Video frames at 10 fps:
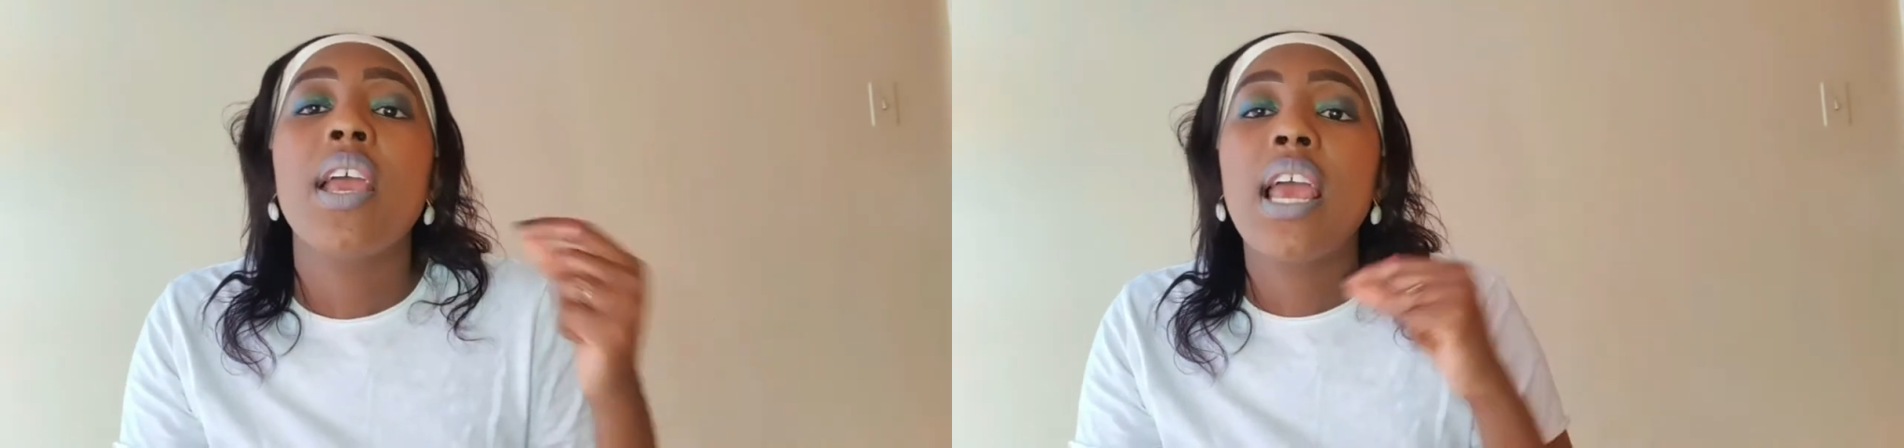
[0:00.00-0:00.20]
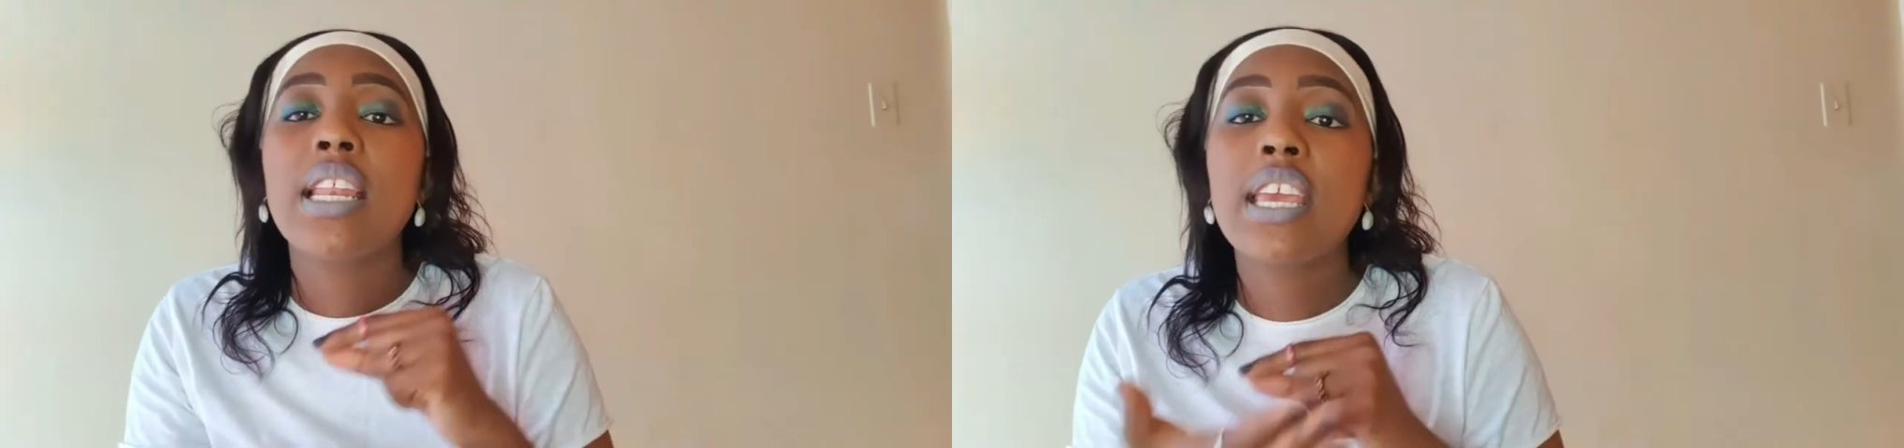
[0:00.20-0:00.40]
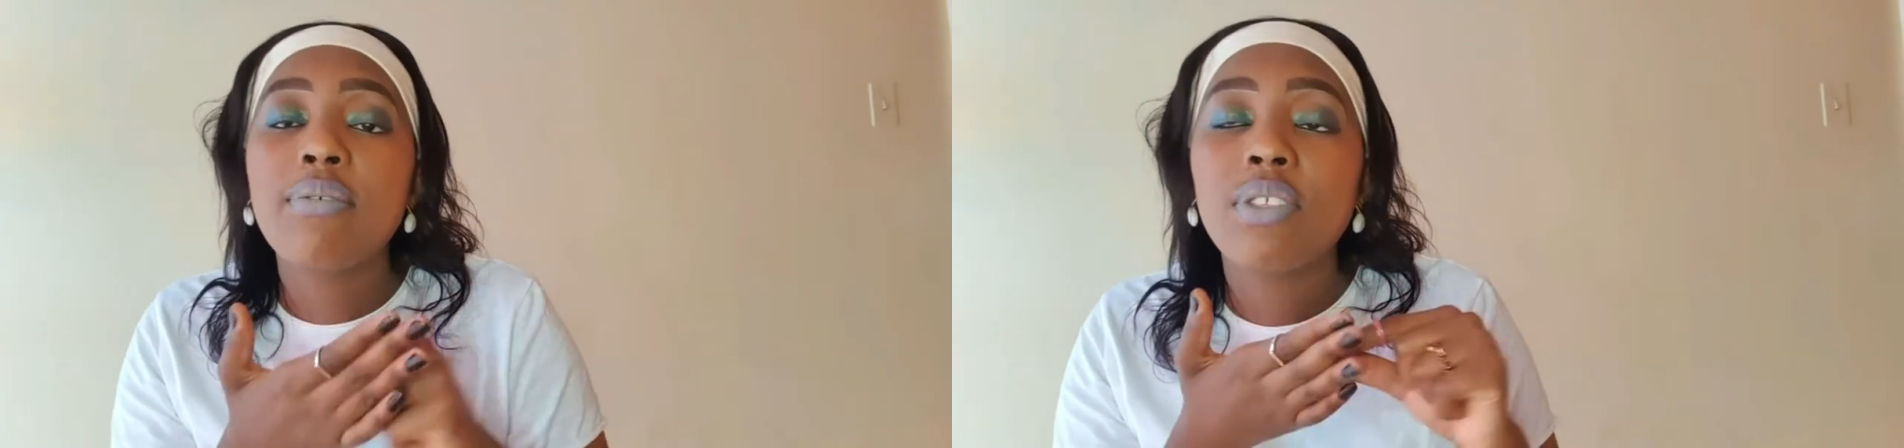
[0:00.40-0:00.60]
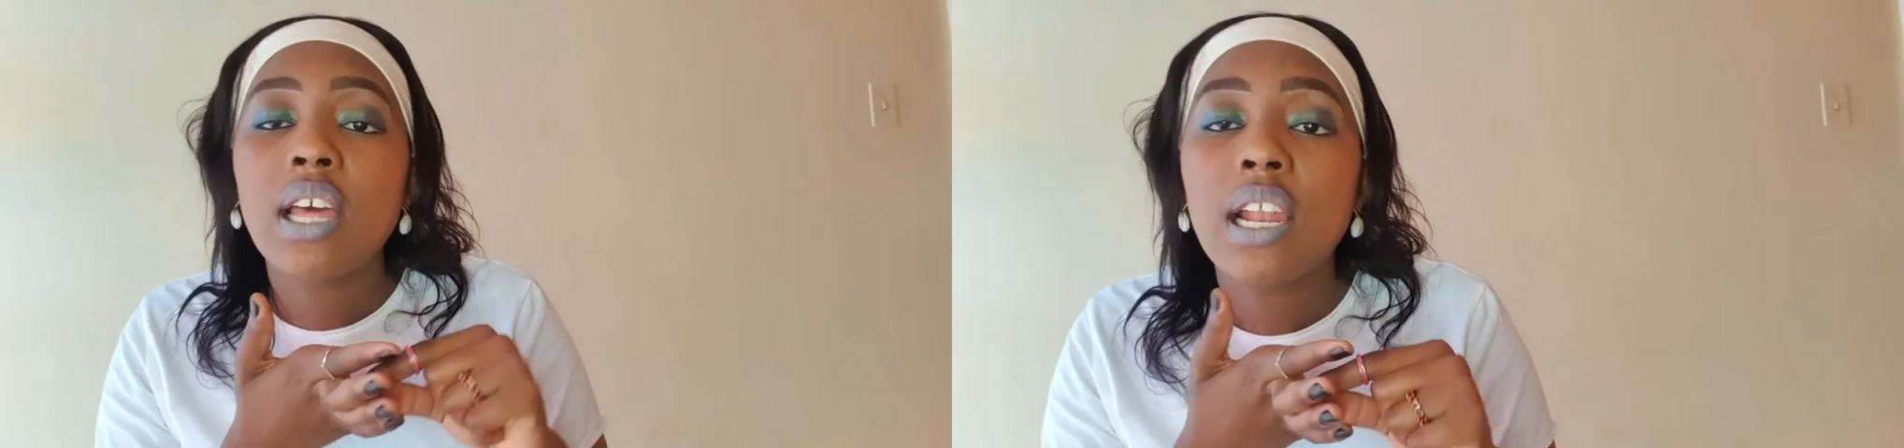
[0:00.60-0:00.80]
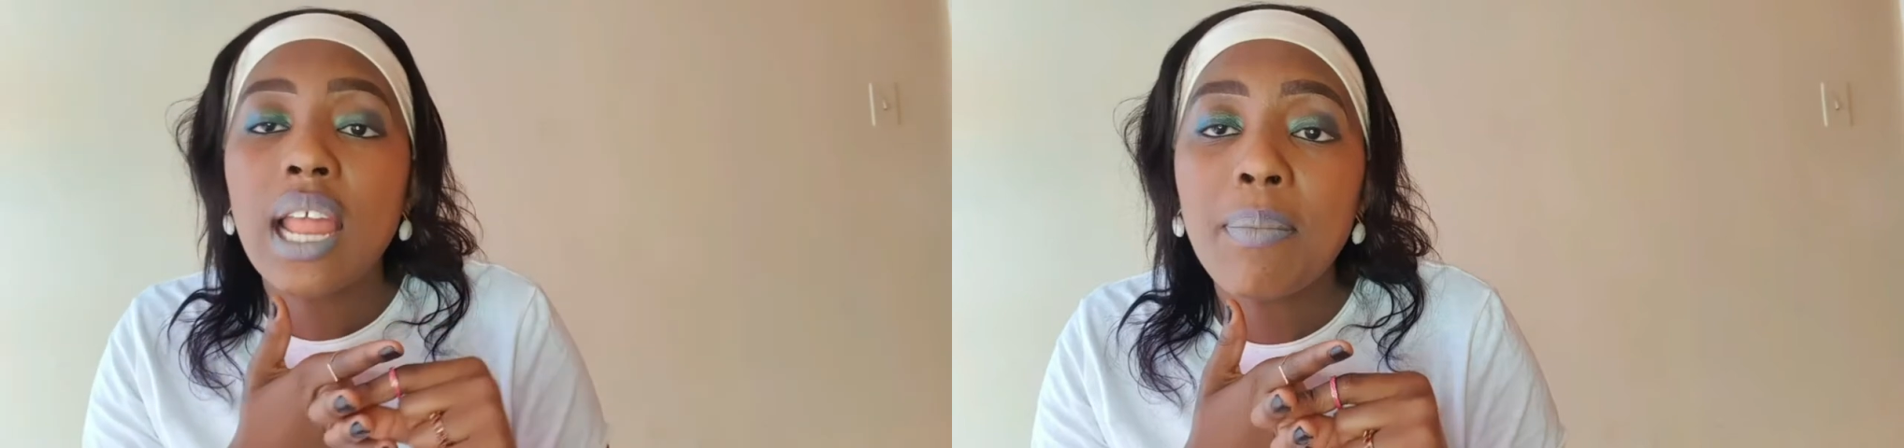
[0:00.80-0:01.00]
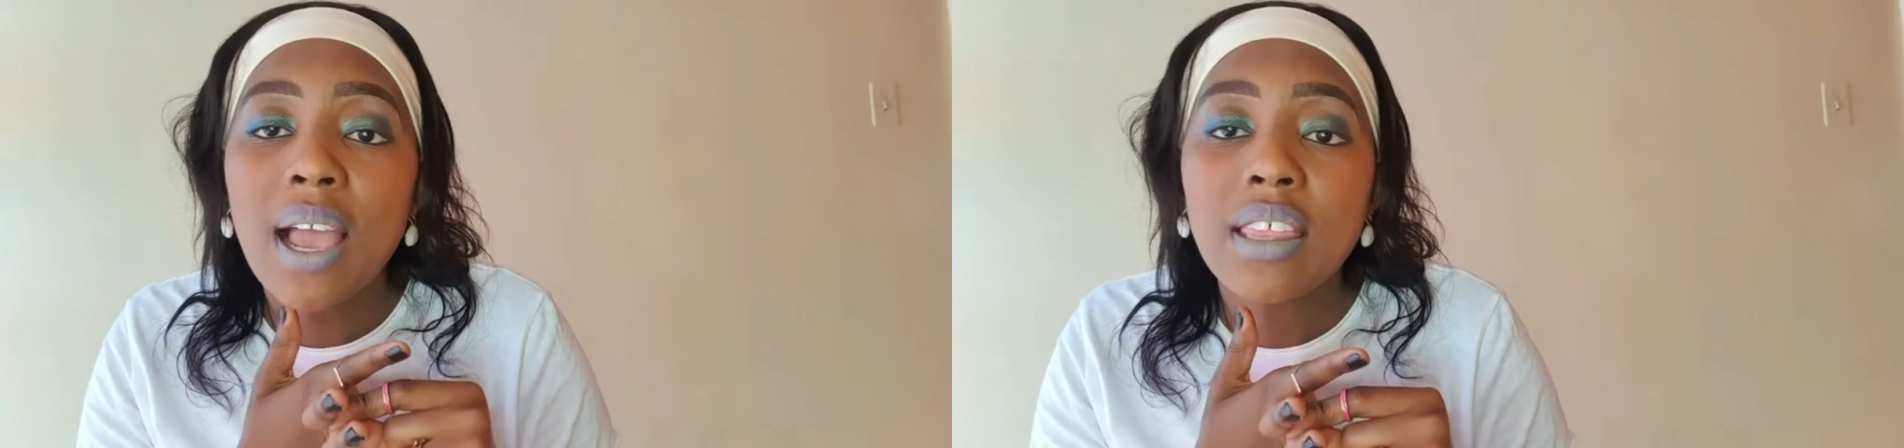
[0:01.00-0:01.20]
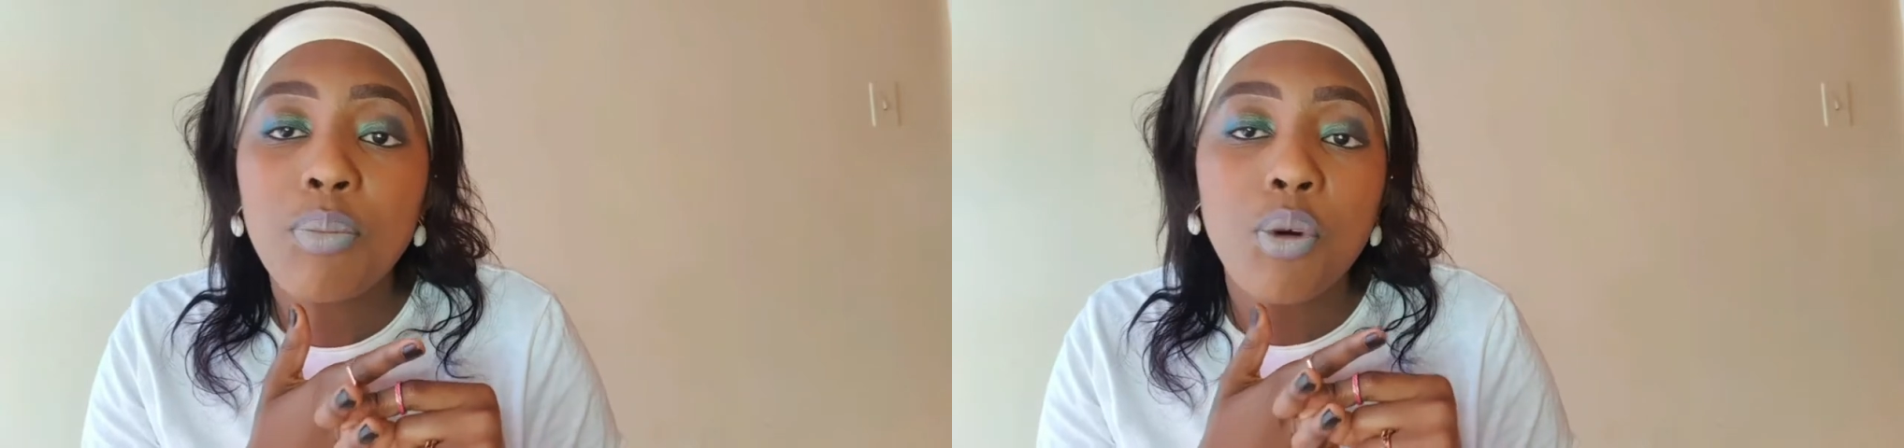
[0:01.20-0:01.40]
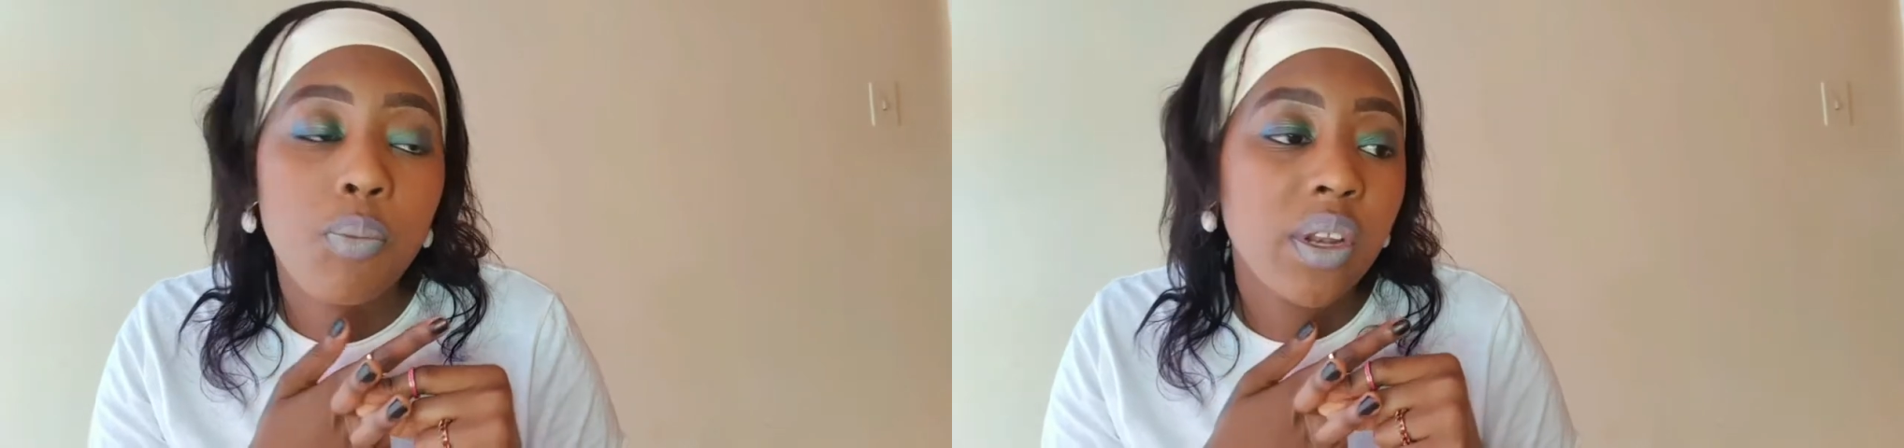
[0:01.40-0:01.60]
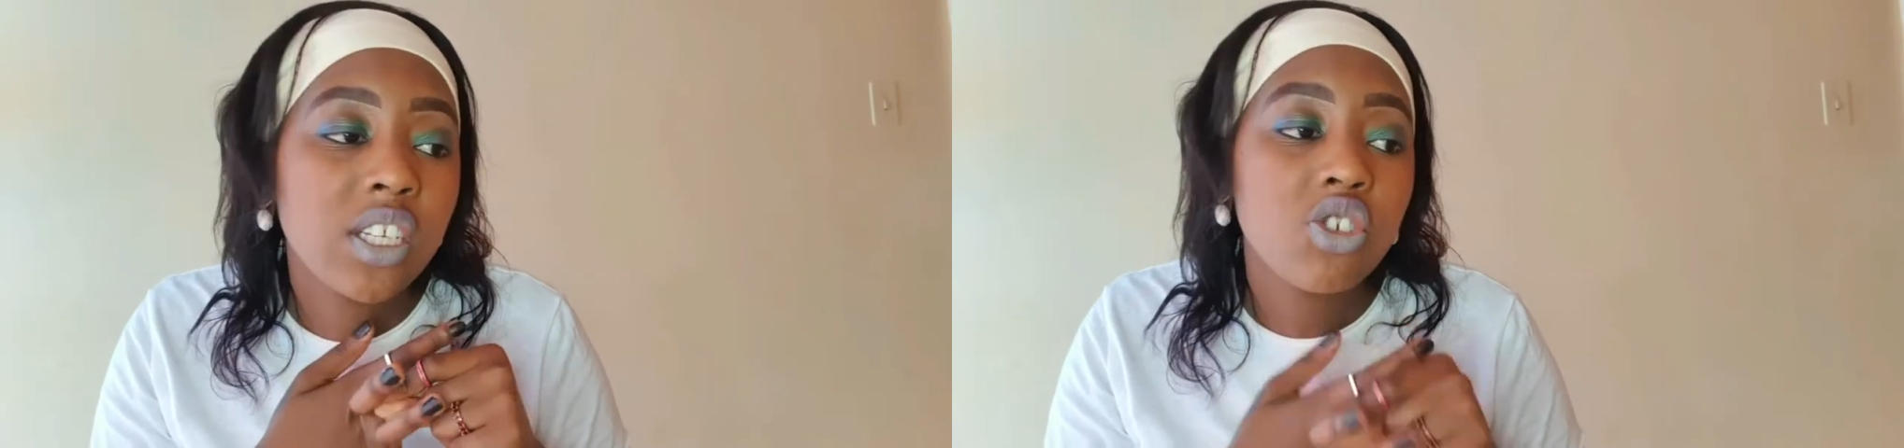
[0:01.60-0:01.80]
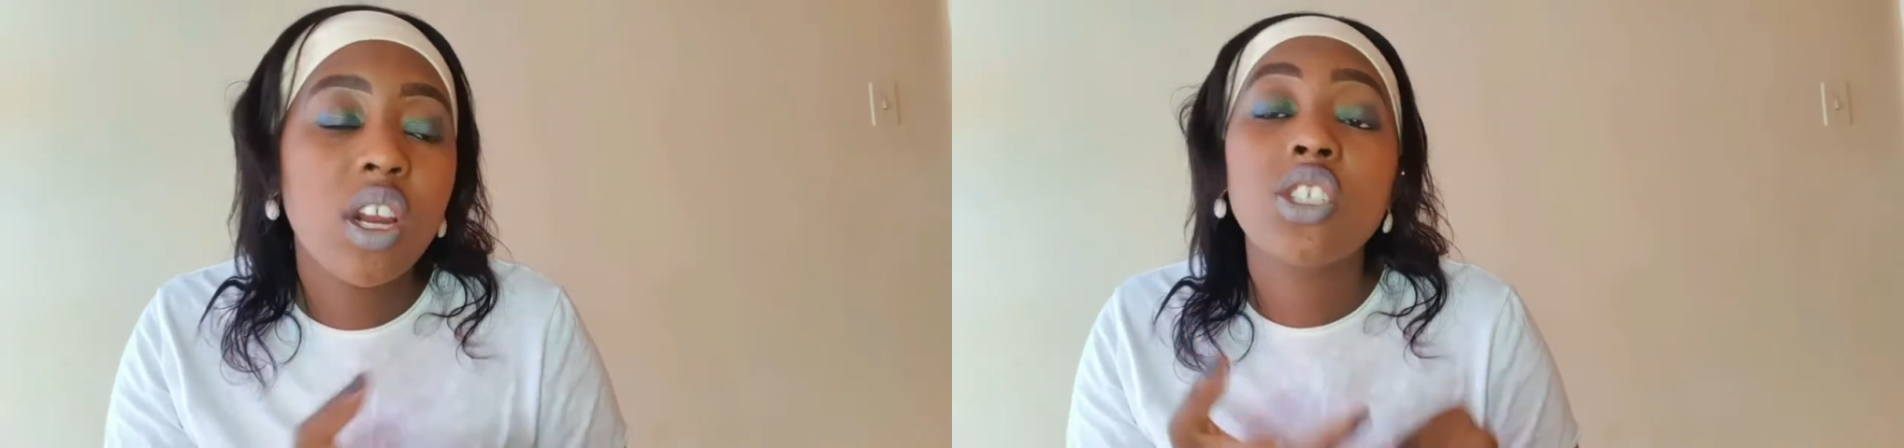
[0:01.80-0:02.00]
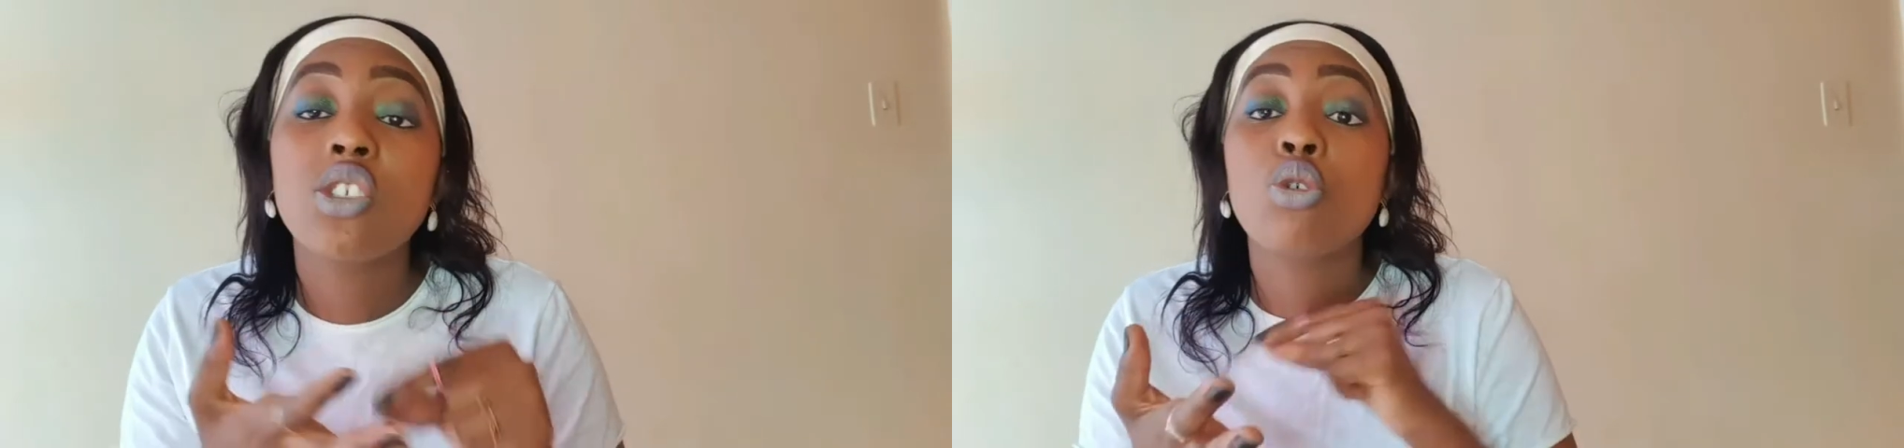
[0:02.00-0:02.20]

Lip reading: and give the lab guy the appropriate instructions.